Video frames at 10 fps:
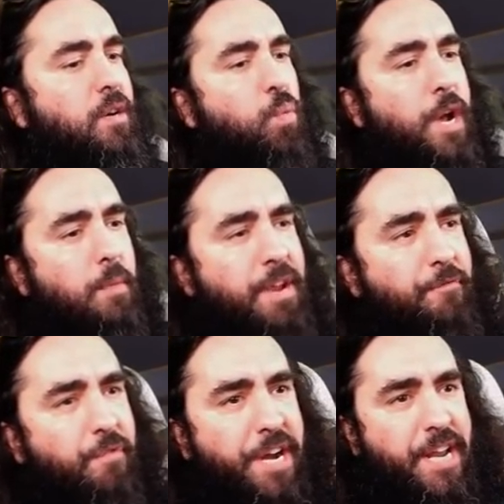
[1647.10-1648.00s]
Will be
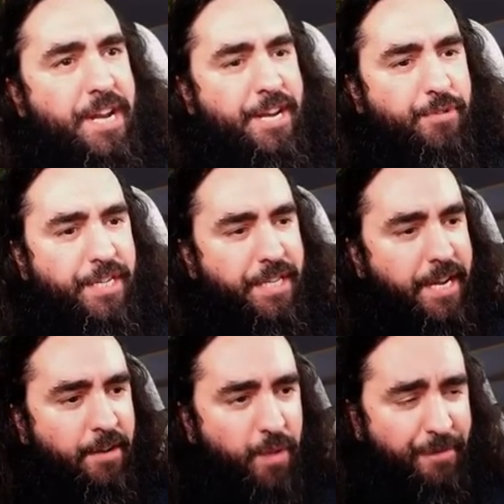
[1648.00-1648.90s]
freaking
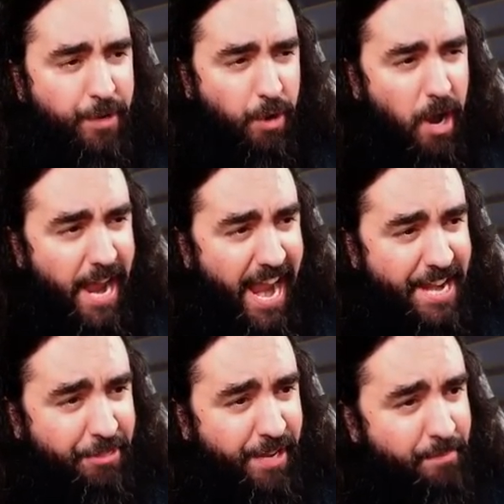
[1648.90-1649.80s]
interesting. And if we draw
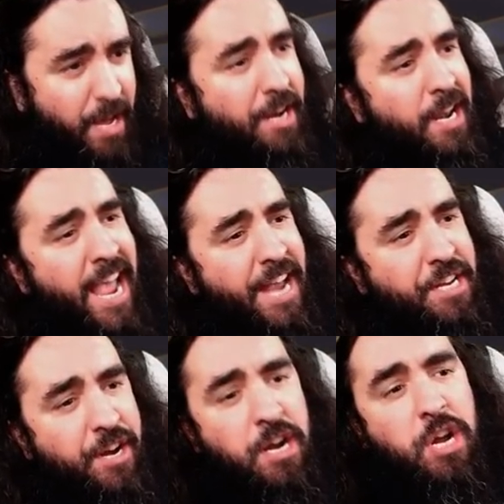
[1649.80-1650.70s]
anything but a land
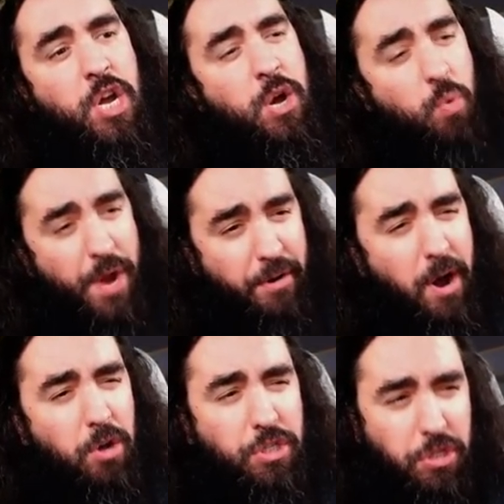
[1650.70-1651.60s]
here, we are
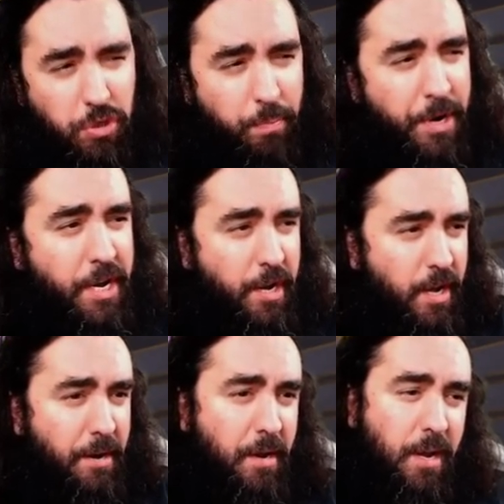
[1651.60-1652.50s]
also super
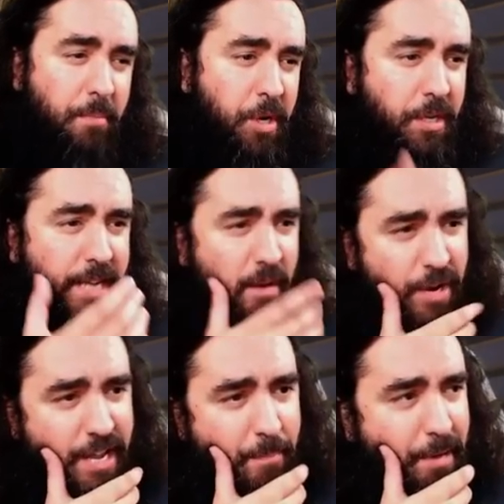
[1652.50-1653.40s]
good. Because then
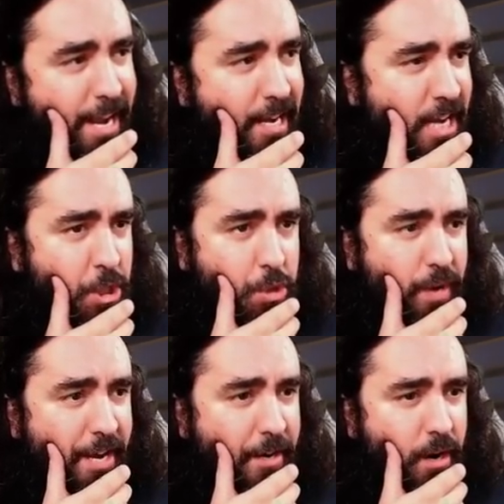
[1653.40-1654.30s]
we can play Ledger
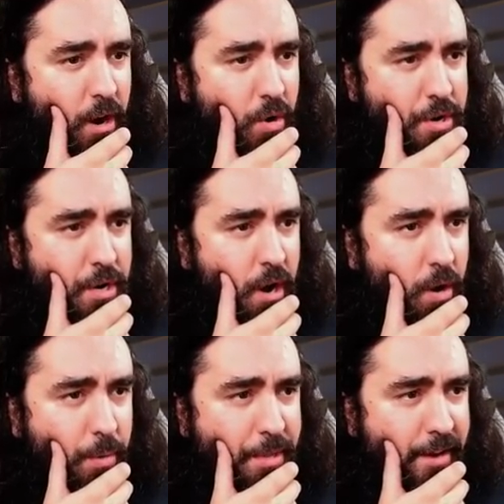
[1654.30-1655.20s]
Shredder. Oh
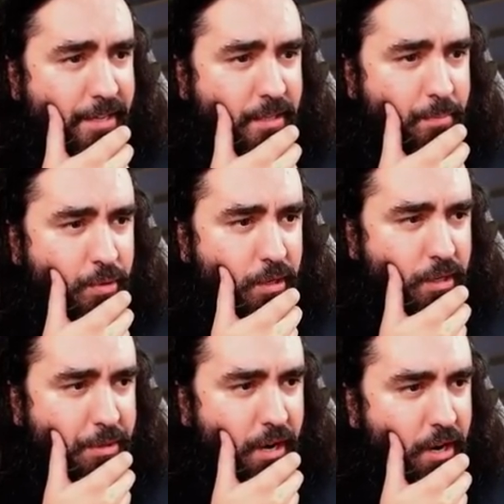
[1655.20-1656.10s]
no, there is a Brutal
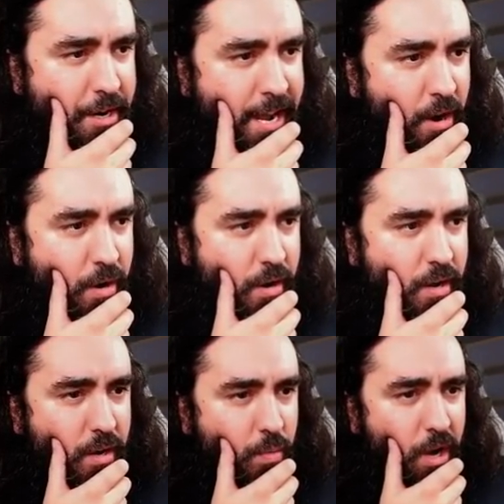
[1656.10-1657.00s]
Cathar now.
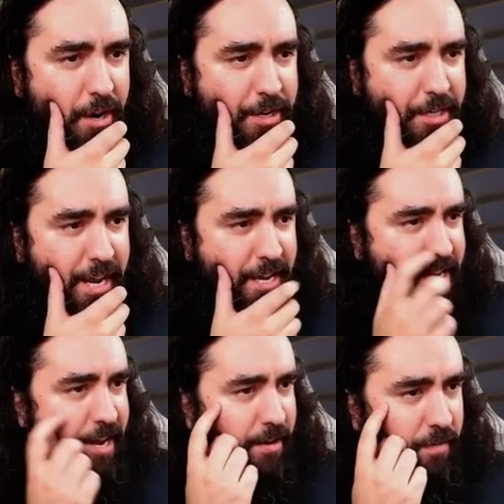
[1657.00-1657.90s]
What are you taking
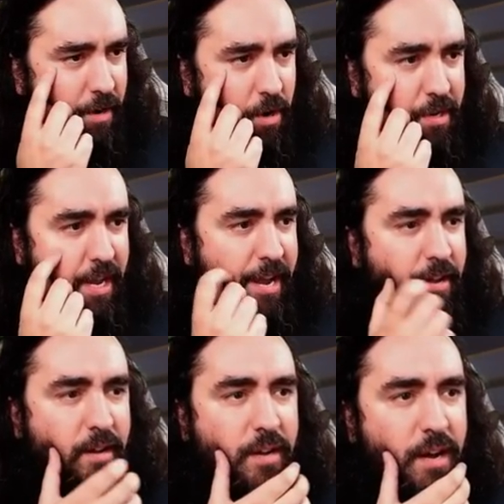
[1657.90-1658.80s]
care of? Okay,
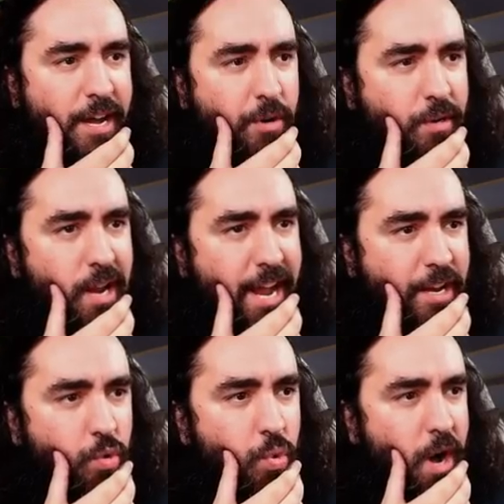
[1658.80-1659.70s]
I don't like
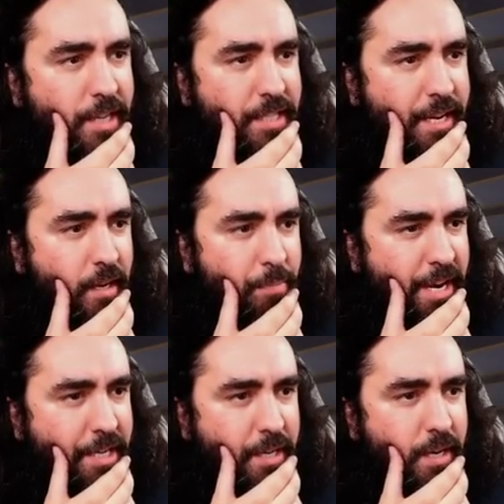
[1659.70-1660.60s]
it one single
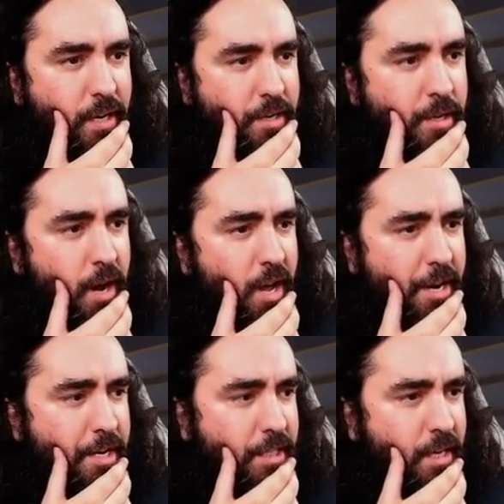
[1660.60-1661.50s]
bit. Not
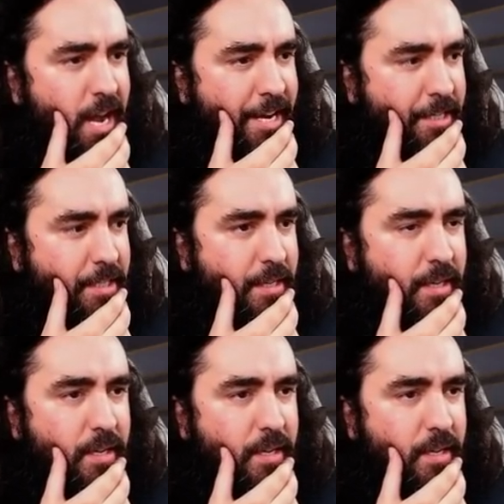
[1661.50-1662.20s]
in the slightest.